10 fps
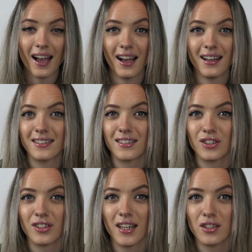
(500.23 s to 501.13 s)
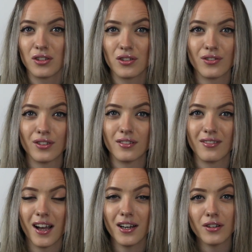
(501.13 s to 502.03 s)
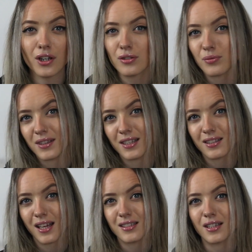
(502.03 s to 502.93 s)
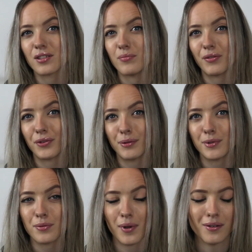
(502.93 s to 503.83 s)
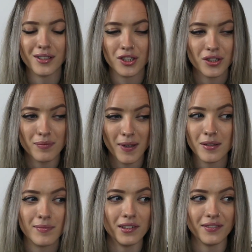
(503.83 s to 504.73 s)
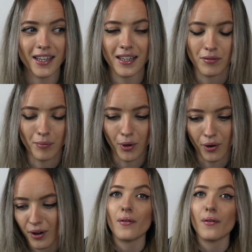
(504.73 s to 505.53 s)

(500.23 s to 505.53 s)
and it just kind of goes with the aesthetics of my room as well, which just makes me love it even more.